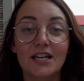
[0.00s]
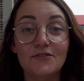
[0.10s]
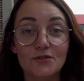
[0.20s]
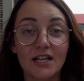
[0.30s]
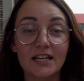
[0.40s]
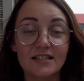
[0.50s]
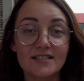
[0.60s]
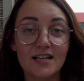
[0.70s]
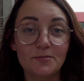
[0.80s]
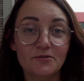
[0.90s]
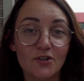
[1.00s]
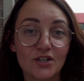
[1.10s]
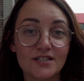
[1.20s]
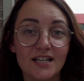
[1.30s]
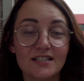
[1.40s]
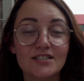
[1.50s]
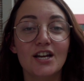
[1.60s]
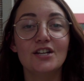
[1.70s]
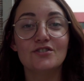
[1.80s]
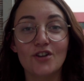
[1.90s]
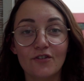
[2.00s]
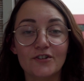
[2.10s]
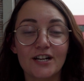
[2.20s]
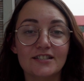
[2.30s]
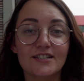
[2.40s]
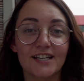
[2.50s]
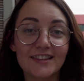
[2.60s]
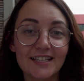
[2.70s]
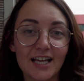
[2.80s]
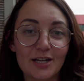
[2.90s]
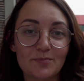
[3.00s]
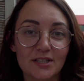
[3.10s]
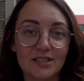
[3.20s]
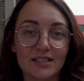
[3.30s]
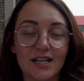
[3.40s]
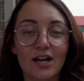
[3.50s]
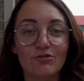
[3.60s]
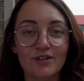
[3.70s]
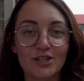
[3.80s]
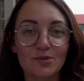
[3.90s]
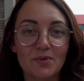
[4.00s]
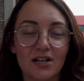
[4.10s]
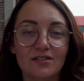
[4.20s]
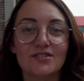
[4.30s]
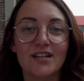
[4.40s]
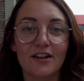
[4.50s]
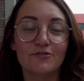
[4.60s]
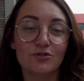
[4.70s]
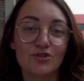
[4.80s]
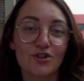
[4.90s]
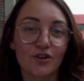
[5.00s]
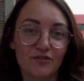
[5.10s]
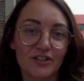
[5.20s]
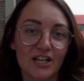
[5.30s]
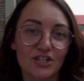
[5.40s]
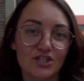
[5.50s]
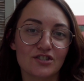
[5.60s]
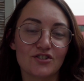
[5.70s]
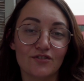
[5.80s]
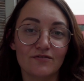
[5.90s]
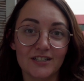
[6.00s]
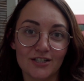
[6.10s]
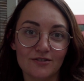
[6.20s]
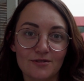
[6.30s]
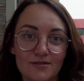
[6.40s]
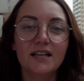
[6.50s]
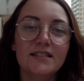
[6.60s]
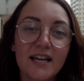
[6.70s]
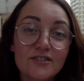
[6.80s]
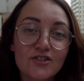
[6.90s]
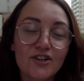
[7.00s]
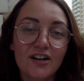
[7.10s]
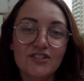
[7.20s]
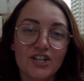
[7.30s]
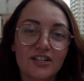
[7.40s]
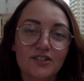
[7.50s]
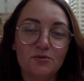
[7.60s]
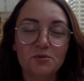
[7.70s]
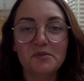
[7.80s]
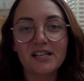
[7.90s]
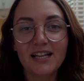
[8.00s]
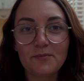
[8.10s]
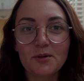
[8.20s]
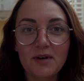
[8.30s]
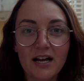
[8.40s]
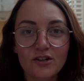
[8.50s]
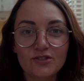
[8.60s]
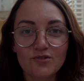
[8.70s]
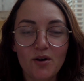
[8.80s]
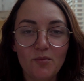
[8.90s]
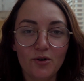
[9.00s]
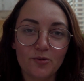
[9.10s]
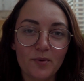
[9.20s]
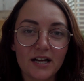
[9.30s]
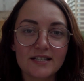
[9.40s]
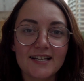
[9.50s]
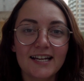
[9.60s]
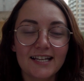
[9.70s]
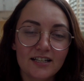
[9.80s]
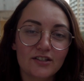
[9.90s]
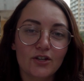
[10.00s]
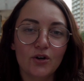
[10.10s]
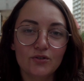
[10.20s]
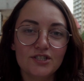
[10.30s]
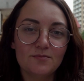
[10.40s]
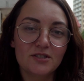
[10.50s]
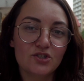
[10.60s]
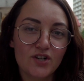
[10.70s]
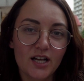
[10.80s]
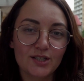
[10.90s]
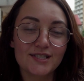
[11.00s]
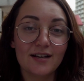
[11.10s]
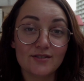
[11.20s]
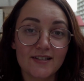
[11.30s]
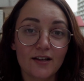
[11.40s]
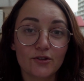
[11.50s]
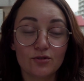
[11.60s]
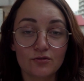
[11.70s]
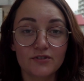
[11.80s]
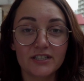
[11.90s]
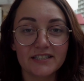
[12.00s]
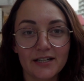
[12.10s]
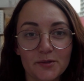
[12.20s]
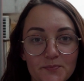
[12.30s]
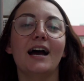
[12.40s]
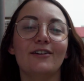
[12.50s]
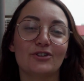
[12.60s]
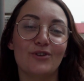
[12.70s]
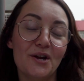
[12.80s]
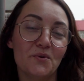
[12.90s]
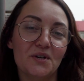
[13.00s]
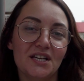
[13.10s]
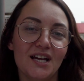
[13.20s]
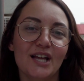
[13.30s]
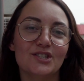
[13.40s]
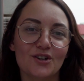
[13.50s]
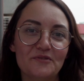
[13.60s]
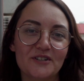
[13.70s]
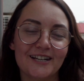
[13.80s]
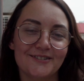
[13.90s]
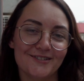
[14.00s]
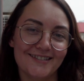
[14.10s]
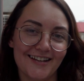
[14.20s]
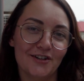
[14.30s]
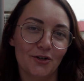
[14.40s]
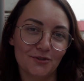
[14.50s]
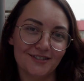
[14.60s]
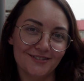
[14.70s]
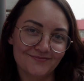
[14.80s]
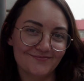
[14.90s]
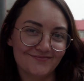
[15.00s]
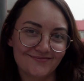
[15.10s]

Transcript: If you like this type of content, don't forget to hit the like button and ring the bell to get future notifications on videos. Next on our agenda, we'll be climbing back onto our motorbikes and hitting the Ho Chi Minh Trail down south through Vietnam. Have a great week and don't forget to stay golden.